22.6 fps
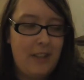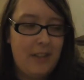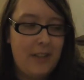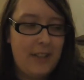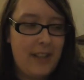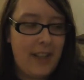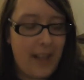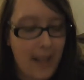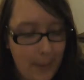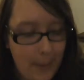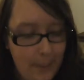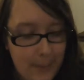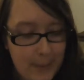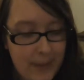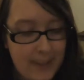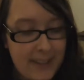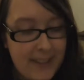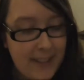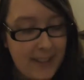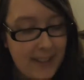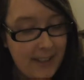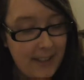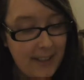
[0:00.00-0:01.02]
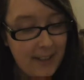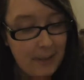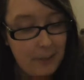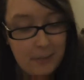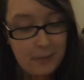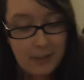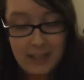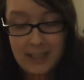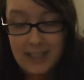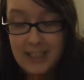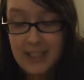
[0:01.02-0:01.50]
I was
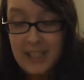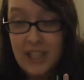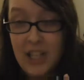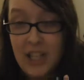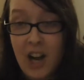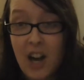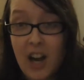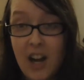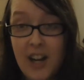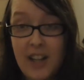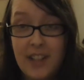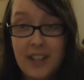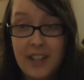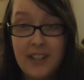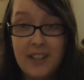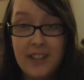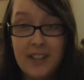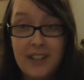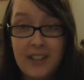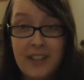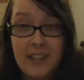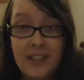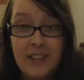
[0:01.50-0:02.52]
absolutely tired.